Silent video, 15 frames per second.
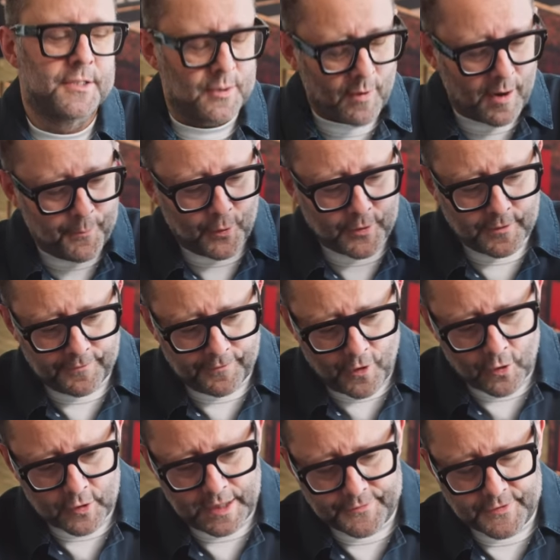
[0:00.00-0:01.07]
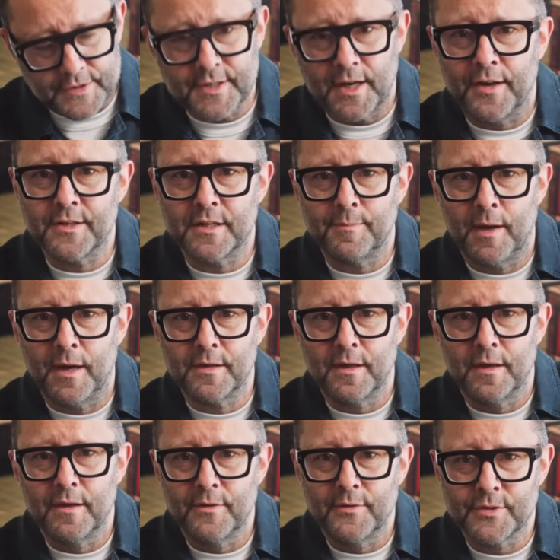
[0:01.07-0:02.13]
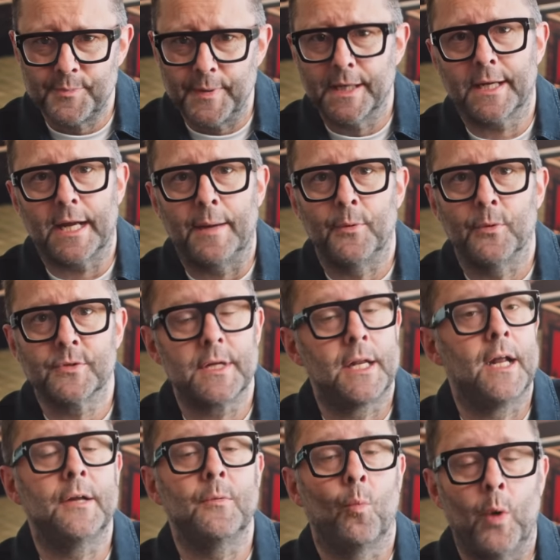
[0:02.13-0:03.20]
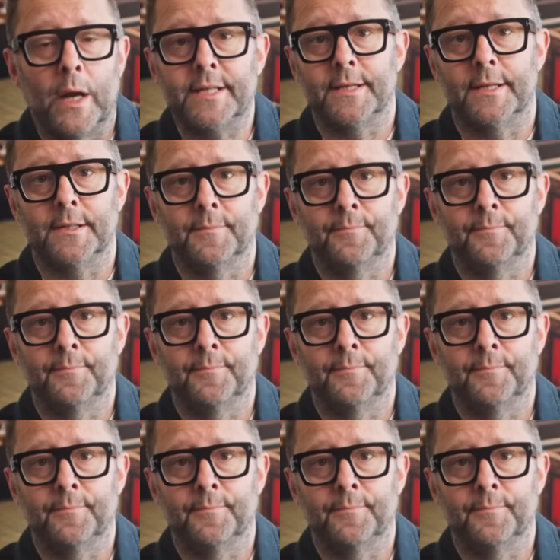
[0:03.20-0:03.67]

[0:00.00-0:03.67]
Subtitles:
So I put the fog lifters under my speaker cables and I waited.